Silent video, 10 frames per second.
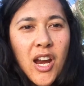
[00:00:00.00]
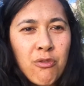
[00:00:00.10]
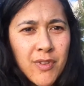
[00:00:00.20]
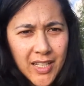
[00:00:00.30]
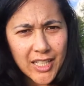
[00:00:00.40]

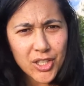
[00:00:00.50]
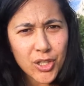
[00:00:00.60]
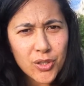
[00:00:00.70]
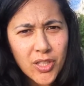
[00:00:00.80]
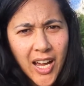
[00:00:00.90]
A really
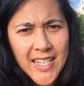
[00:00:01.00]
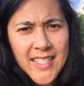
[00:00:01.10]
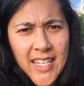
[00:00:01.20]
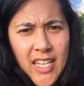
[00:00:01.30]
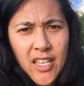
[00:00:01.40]
cool whole
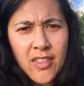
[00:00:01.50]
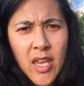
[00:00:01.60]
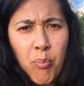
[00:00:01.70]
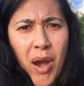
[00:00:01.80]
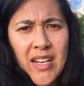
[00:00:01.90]
idea
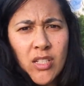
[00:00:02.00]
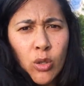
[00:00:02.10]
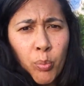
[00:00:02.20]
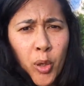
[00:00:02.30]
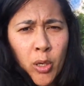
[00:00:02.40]
that
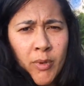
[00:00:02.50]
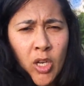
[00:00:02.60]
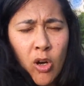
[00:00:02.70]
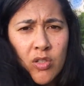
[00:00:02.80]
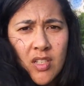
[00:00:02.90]
practical
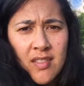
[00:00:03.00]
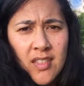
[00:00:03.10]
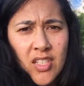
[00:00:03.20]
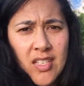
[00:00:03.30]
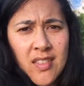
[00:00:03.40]
permaculture
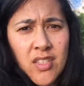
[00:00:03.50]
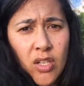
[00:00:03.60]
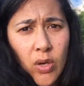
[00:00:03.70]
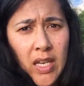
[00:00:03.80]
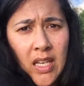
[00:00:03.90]
suggests
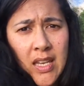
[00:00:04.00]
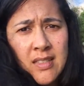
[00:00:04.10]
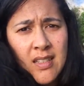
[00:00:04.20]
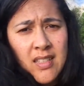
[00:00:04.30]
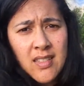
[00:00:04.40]
doing
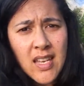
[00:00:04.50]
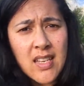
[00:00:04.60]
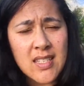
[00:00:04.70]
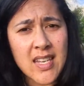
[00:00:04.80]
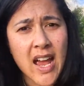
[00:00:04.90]
is to
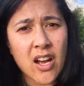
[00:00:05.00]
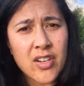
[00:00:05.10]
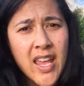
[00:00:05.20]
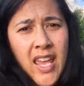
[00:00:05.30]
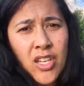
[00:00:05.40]
sit
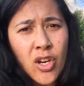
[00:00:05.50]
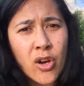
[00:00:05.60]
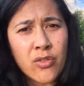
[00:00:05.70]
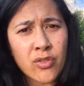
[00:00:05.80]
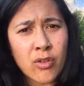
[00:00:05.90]
down and
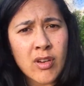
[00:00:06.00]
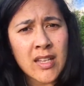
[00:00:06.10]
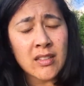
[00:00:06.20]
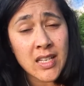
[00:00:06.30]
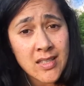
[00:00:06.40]
go through
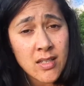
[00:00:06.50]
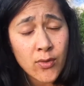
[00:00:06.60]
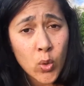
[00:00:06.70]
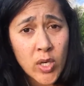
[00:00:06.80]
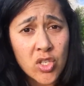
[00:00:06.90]
a list
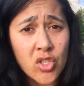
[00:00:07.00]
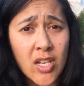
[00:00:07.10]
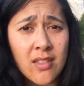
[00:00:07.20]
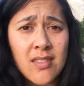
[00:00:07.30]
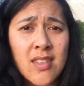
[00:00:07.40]
of
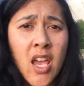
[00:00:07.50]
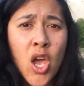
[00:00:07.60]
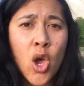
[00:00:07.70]
questions